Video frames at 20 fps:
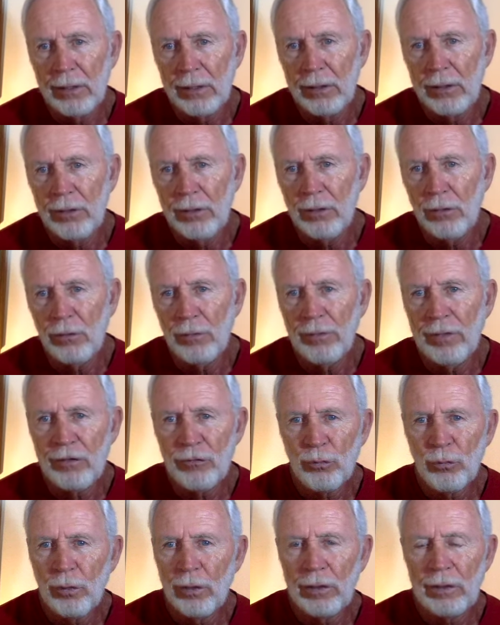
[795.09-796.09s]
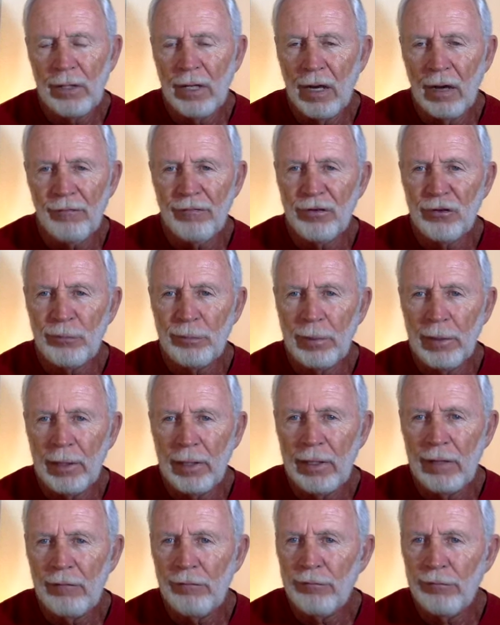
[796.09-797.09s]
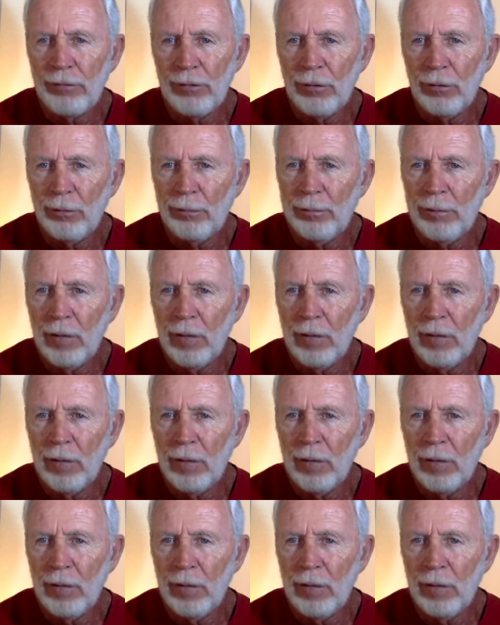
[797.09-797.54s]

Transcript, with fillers: you know that's what calvinists believe you know